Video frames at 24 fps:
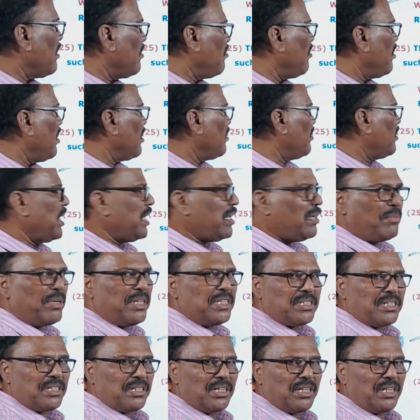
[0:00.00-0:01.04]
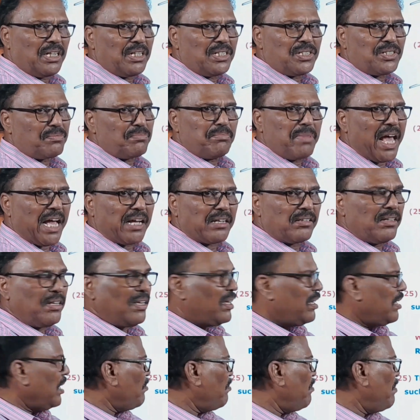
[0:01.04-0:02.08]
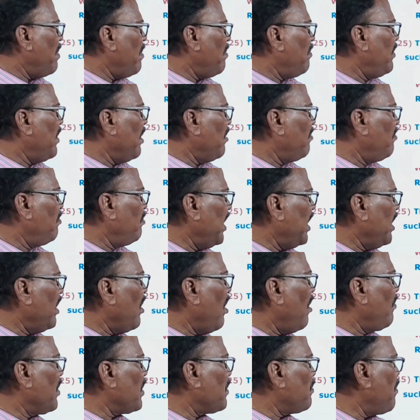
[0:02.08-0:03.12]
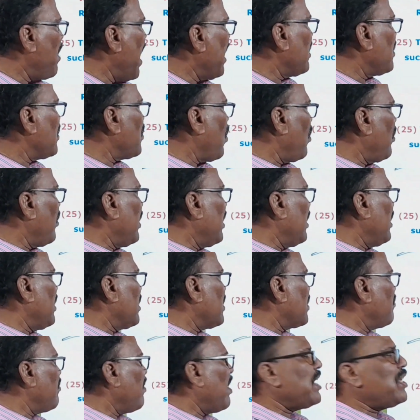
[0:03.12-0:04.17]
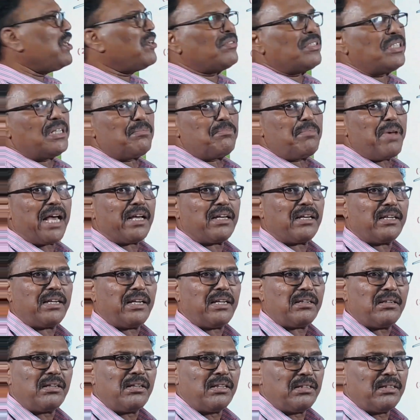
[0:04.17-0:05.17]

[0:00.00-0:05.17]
What tirigi means in English back. The meaning of this back is already in this. Why using back again?